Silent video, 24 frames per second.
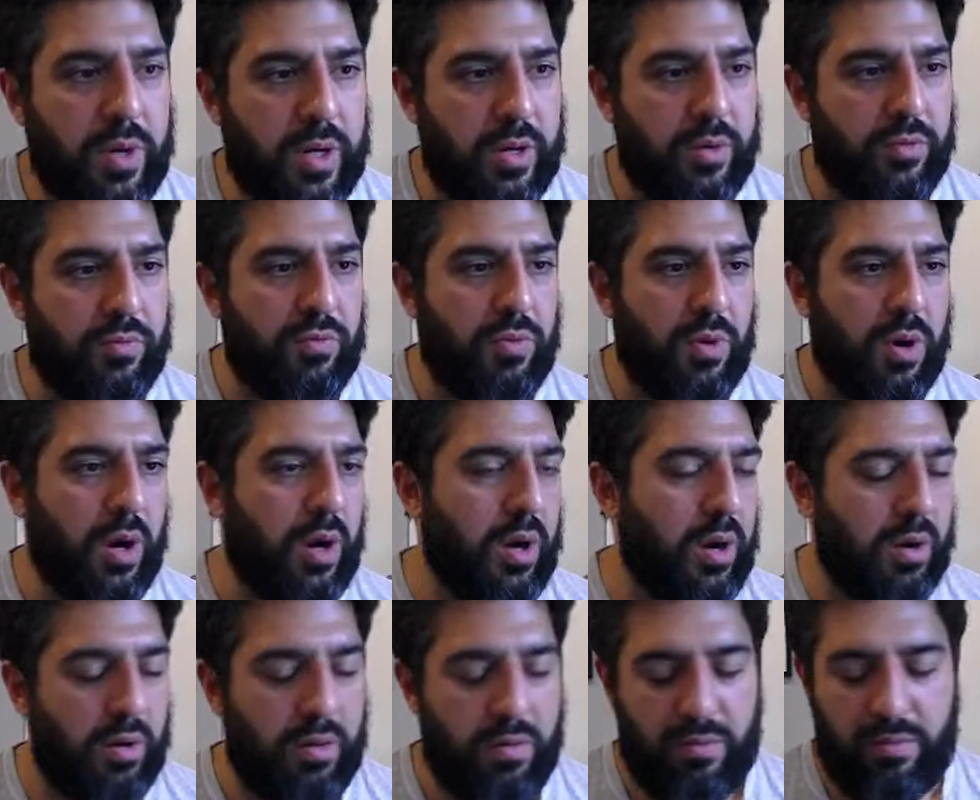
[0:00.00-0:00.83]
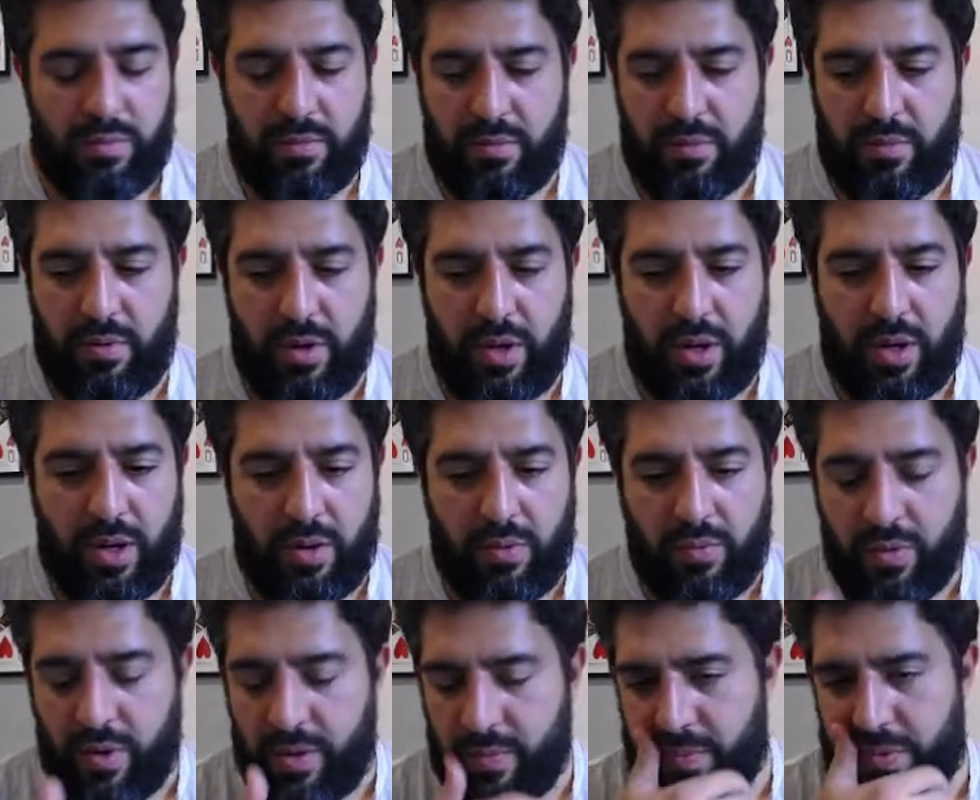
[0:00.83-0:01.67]
run,
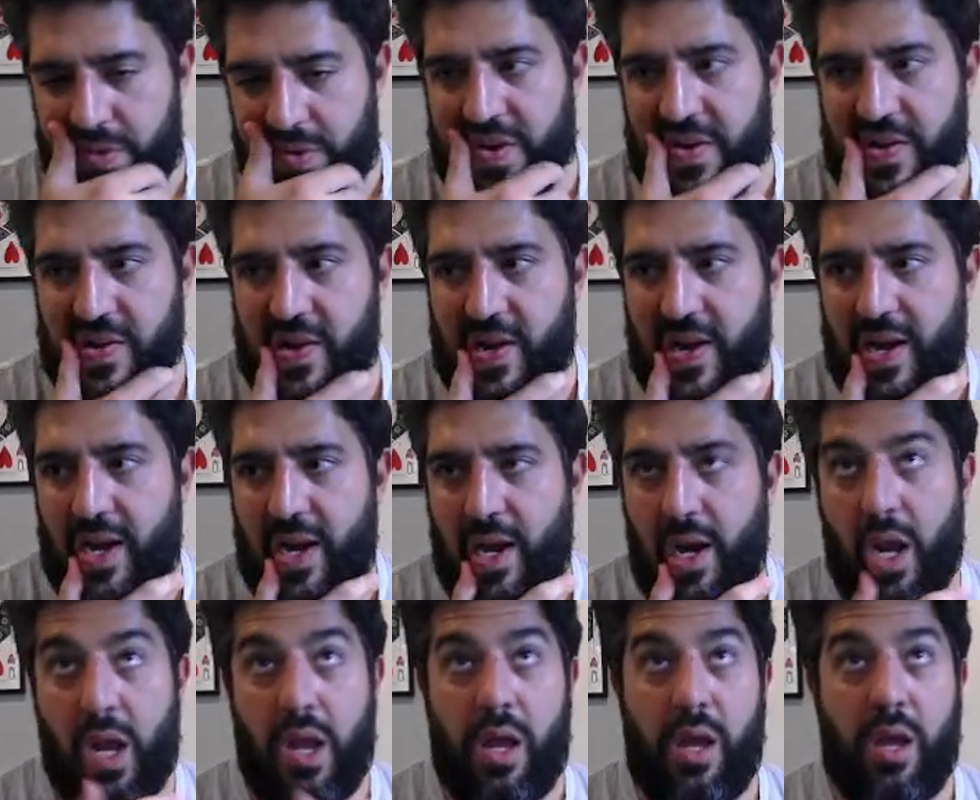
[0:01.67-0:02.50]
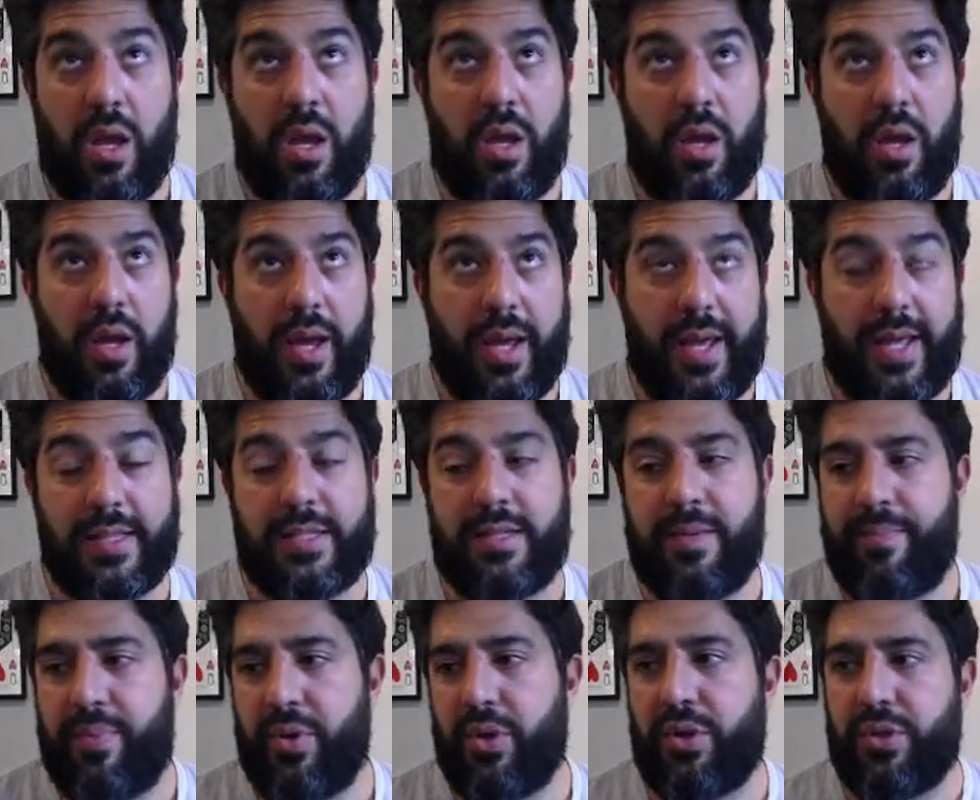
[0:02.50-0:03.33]
where it gets a
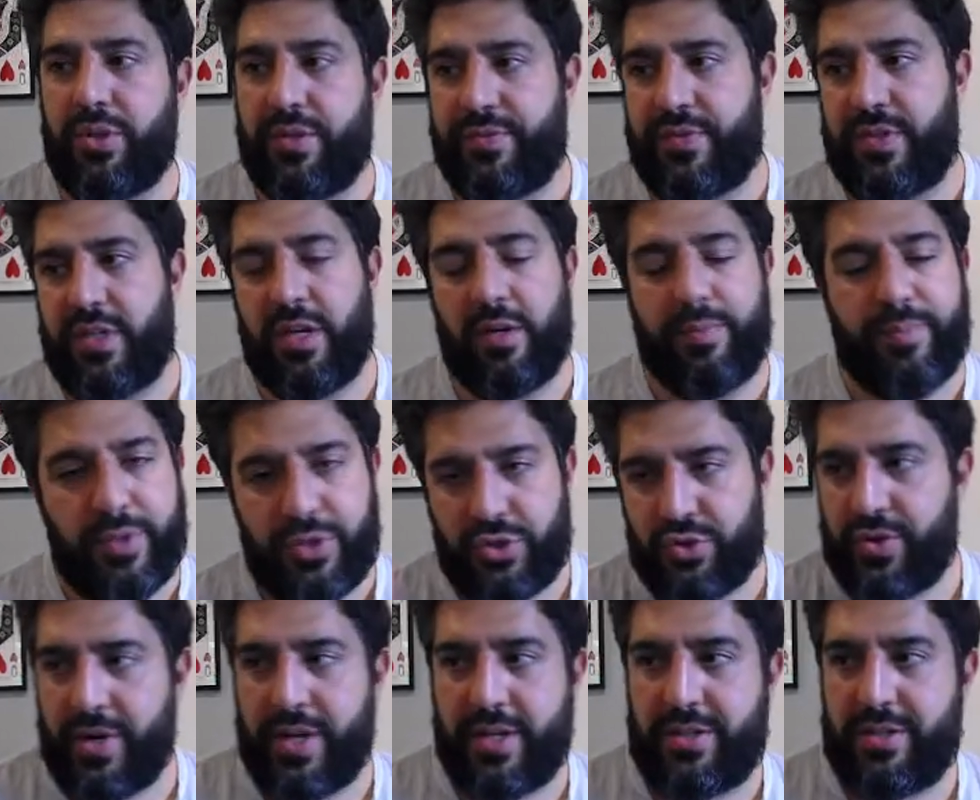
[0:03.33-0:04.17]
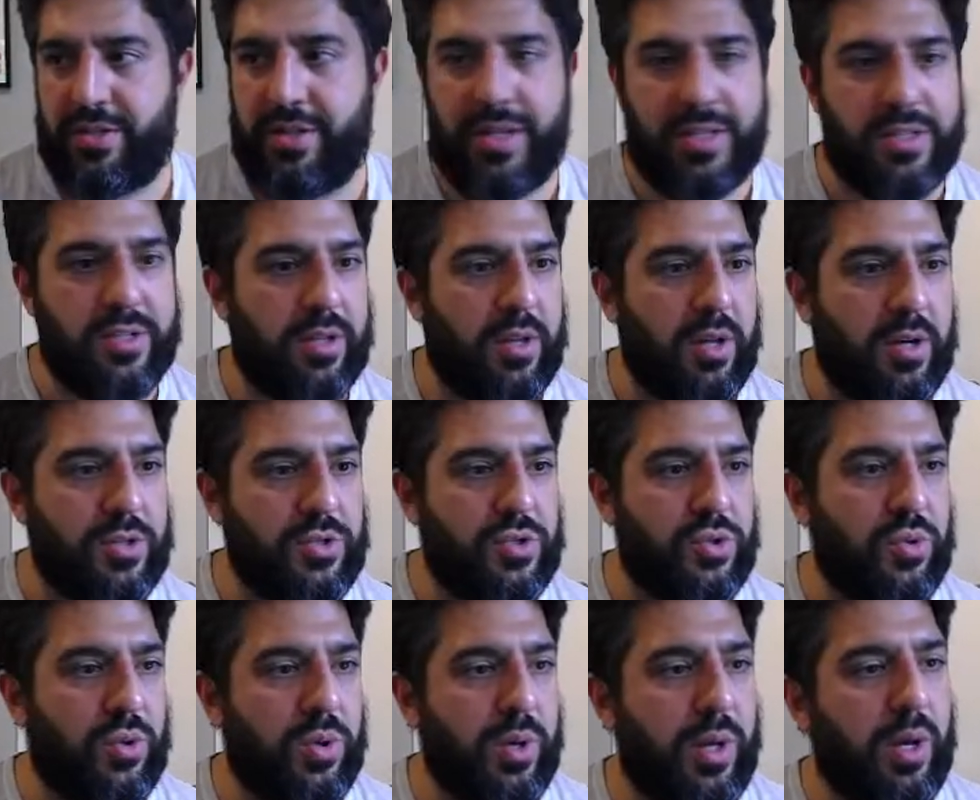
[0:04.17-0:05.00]
build of tlp-stress. That's a long
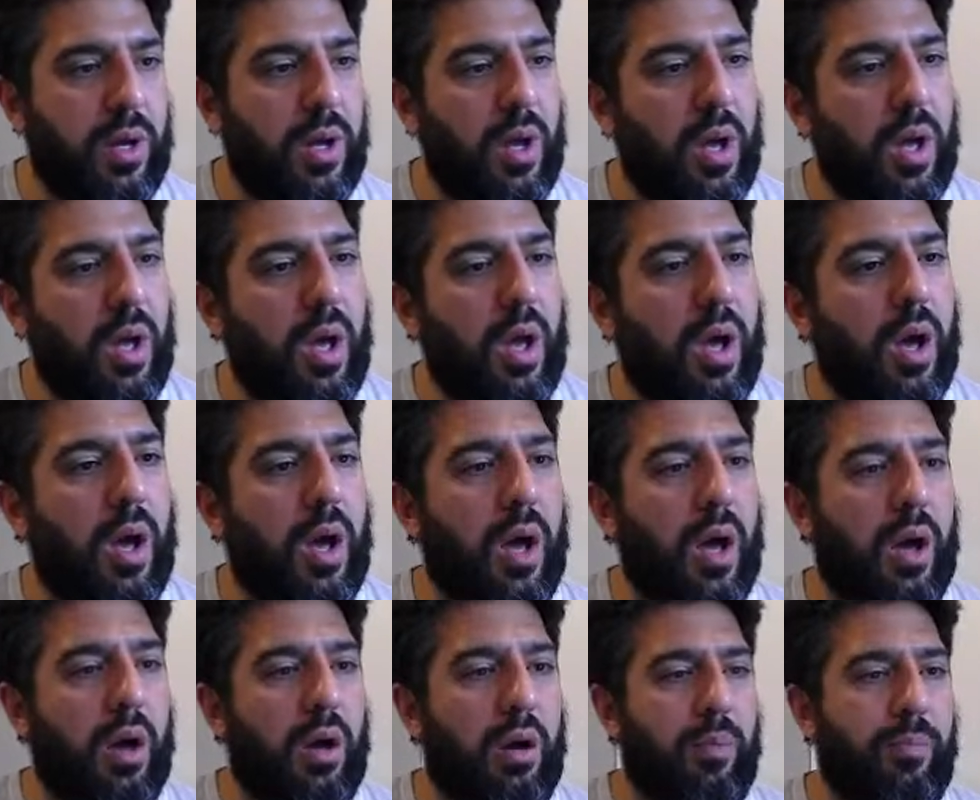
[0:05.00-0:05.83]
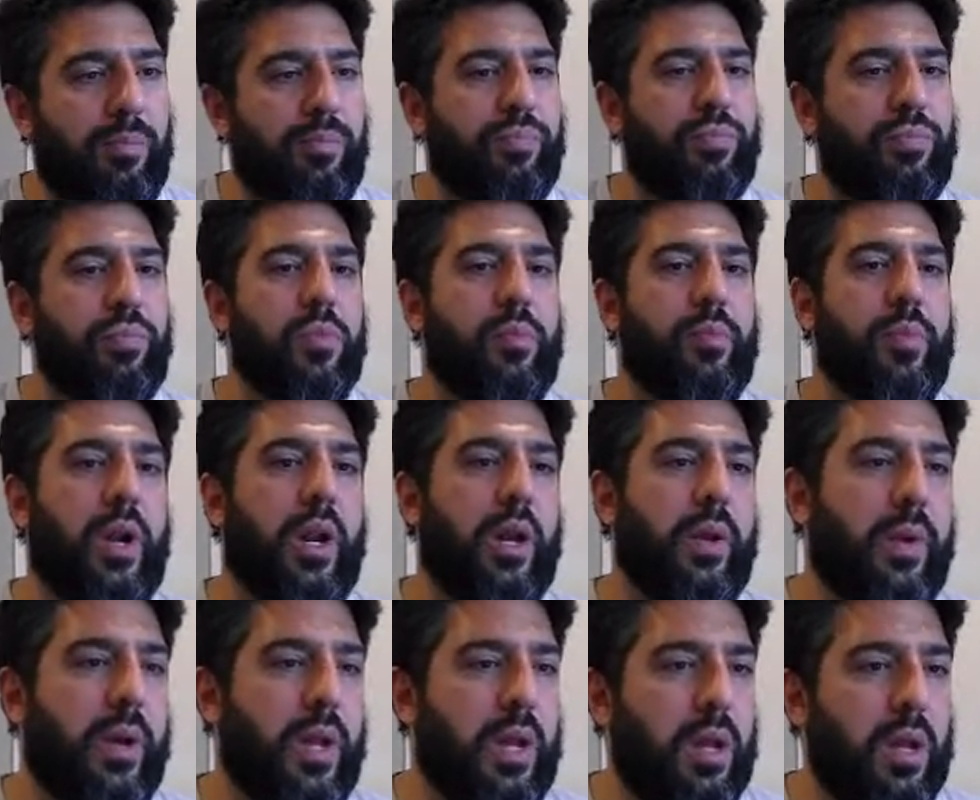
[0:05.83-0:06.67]
story. But
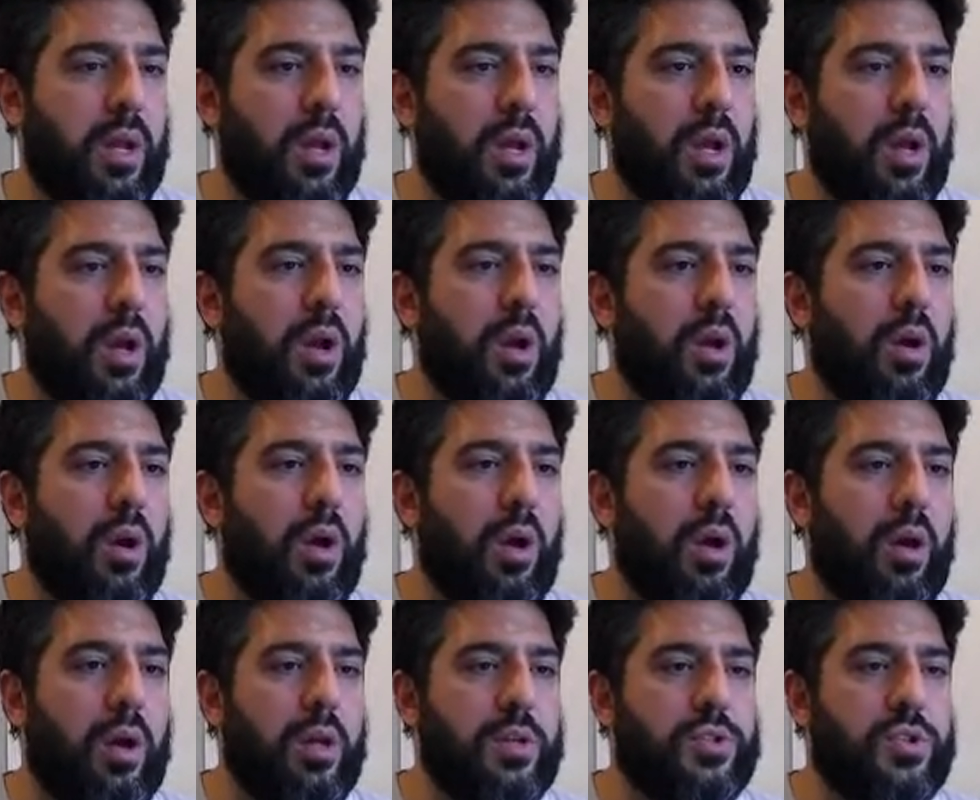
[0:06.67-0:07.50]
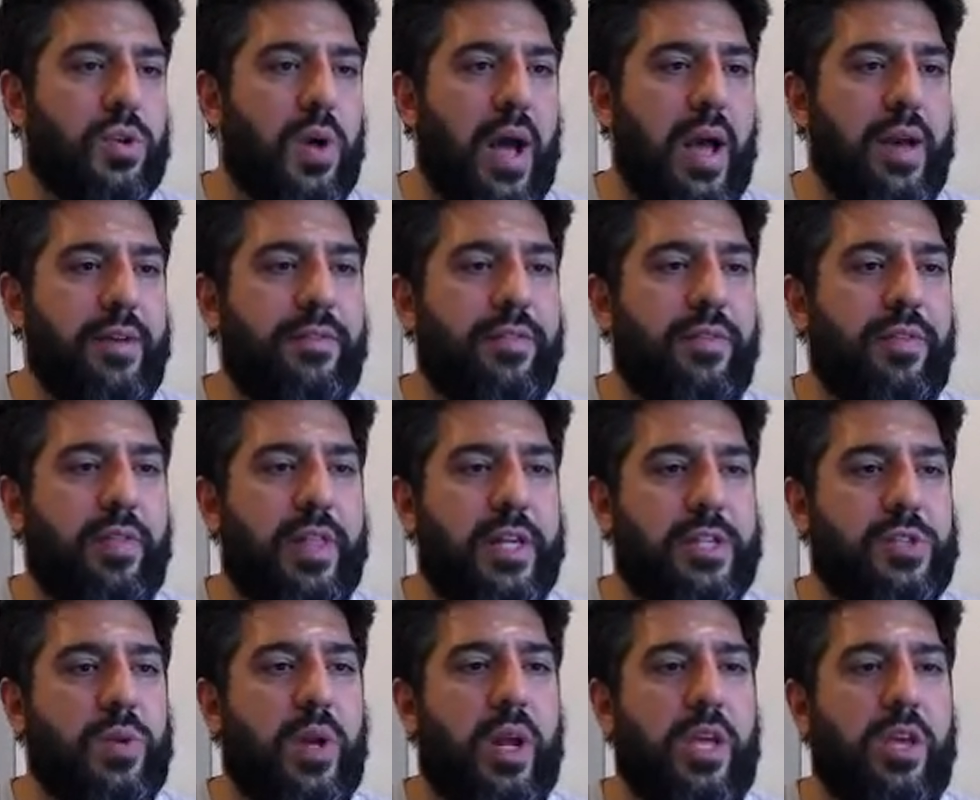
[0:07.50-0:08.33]
anyway, so
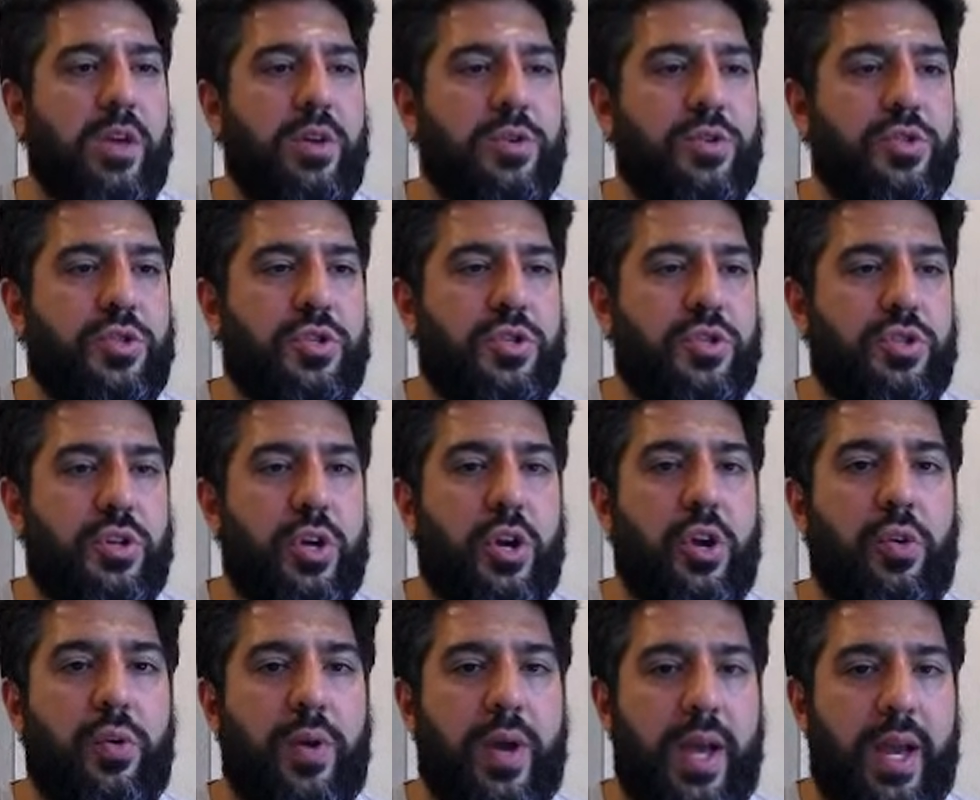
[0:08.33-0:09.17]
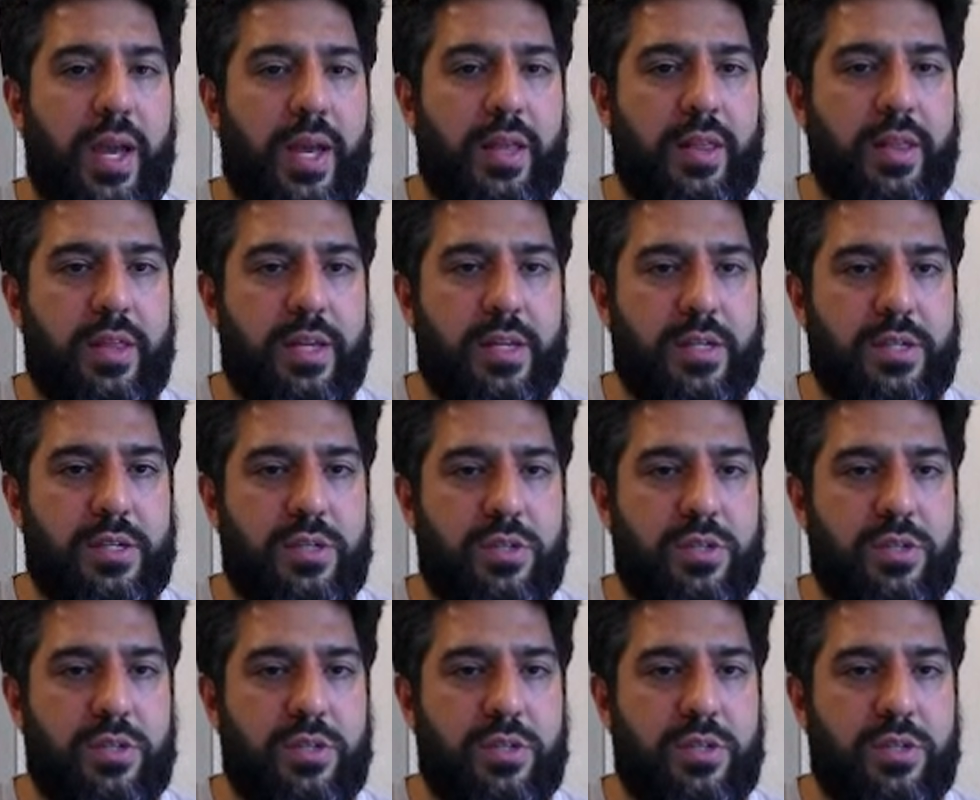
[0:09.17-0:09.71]
that's what I used to create this